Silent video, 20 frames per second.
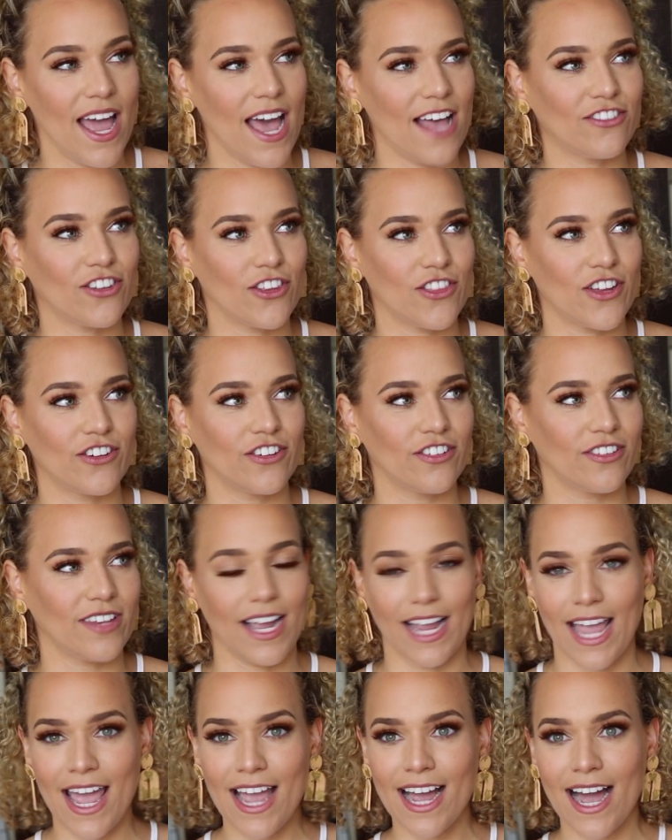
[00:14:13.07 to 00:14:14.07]
And so they're just
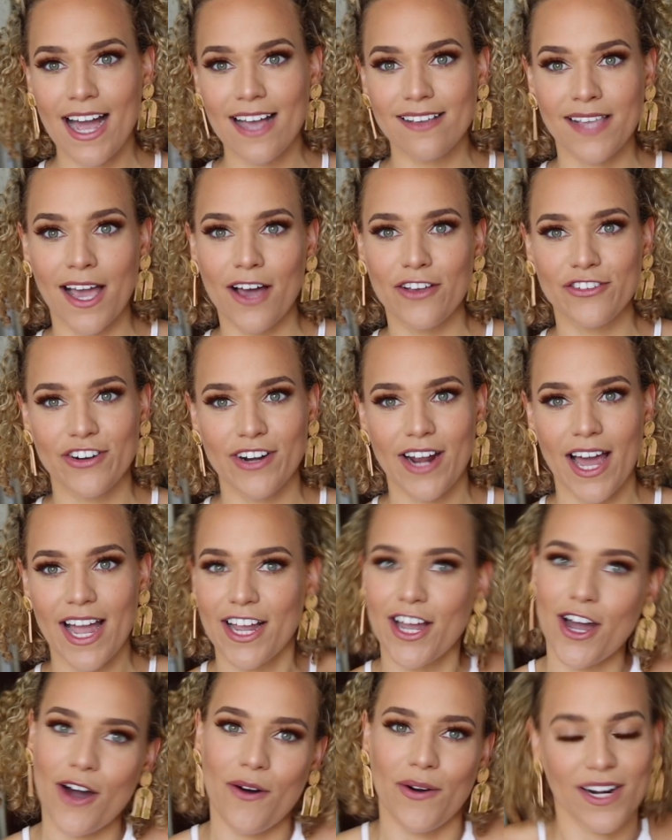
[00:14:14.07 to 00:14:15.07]
like, hey guys, how's your
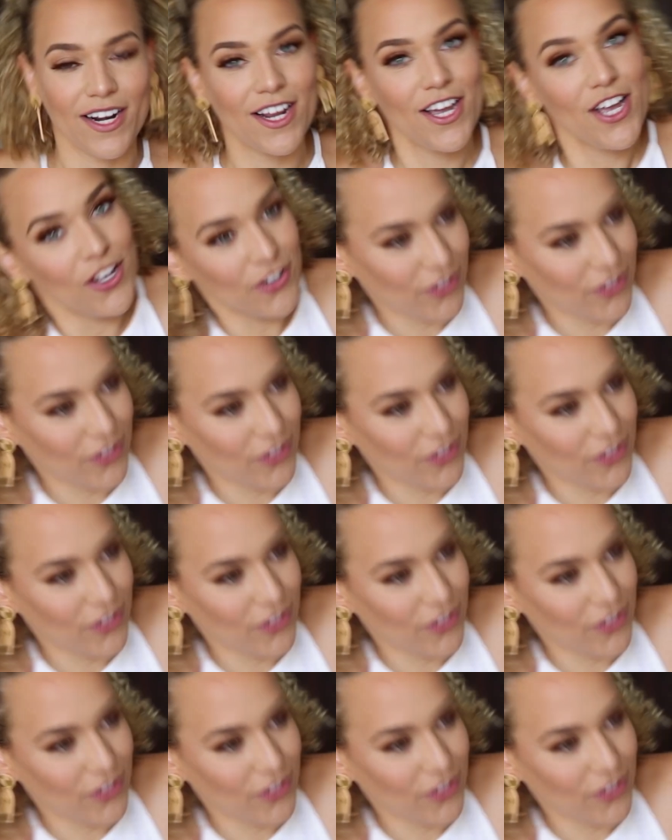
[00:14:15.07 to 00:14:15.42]
night going?